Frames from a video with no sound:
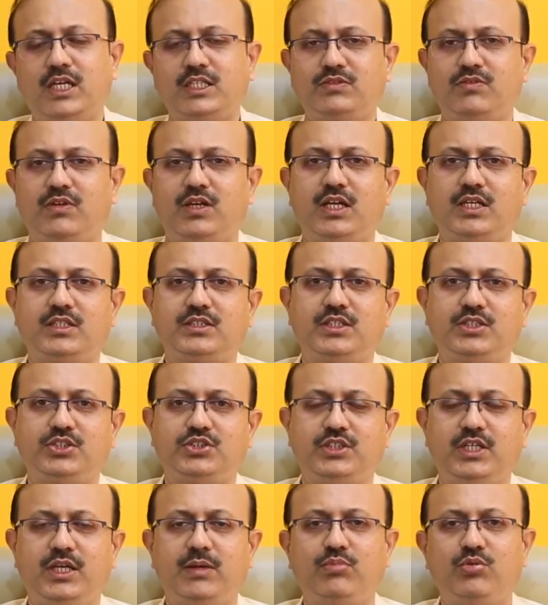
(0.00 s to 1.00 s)
as well as the
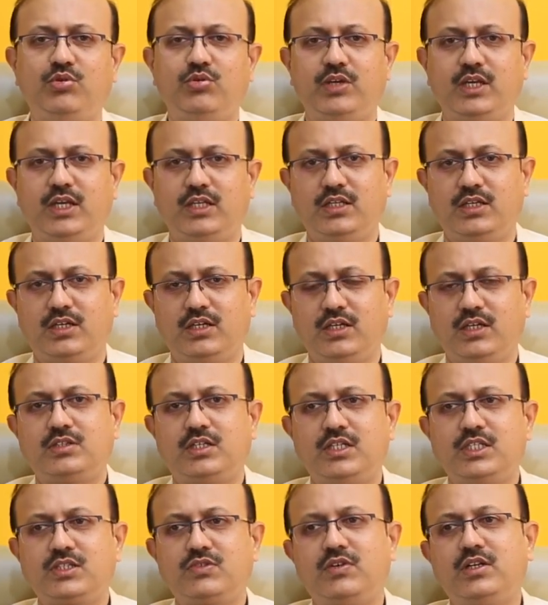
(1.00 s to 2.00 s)
shape together.
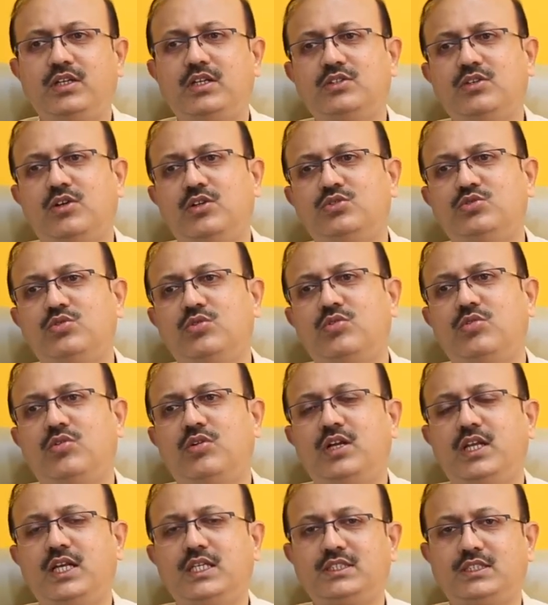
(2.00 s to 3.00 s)
That is why it is also
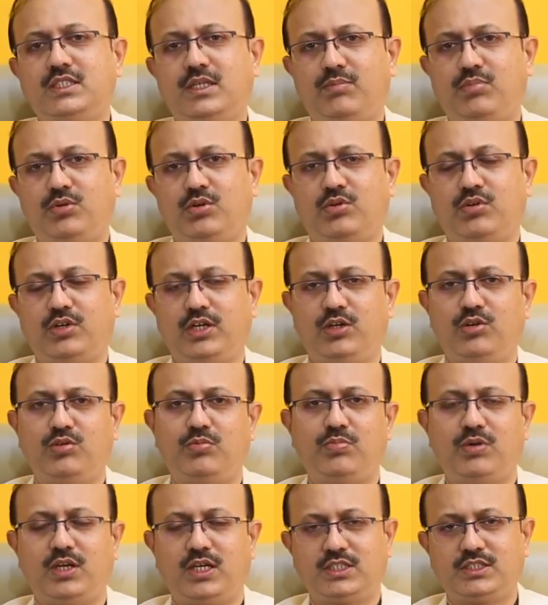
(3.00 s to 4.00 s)
called as
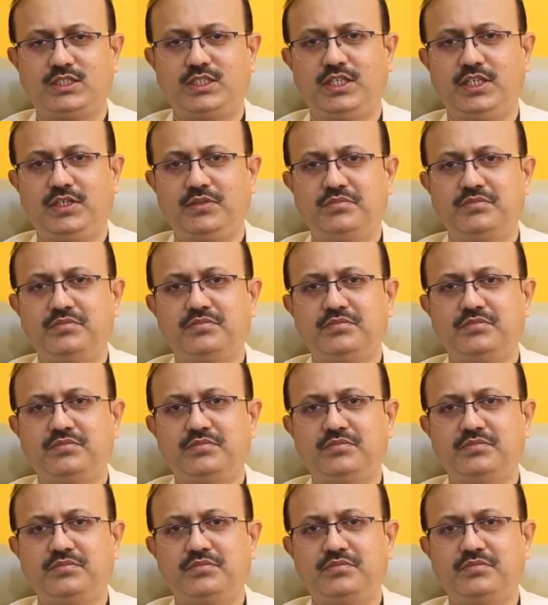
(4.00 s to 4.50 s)
septorhinoplasty.